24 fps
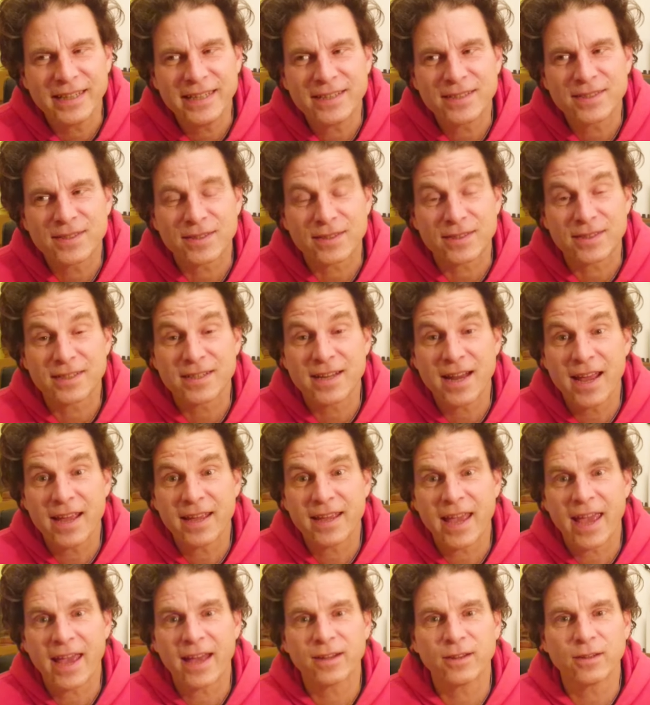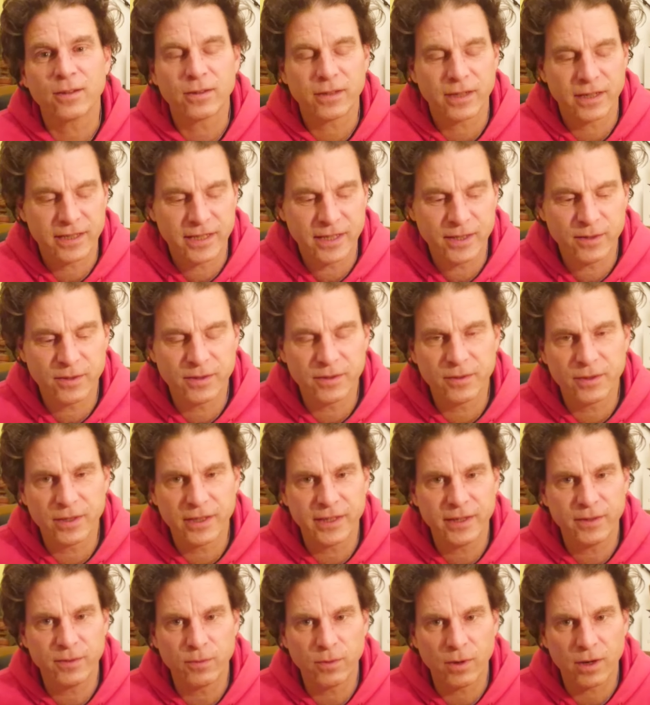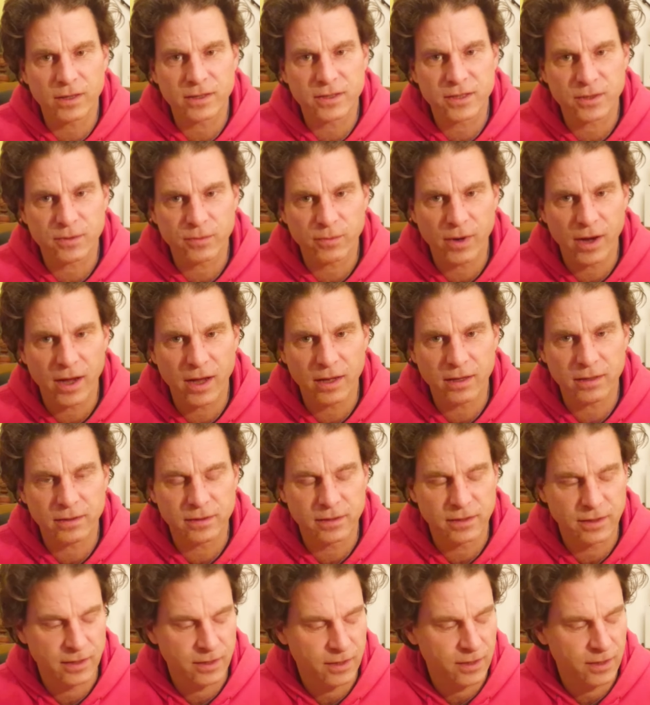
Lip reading: He's the snake handler, and he walks around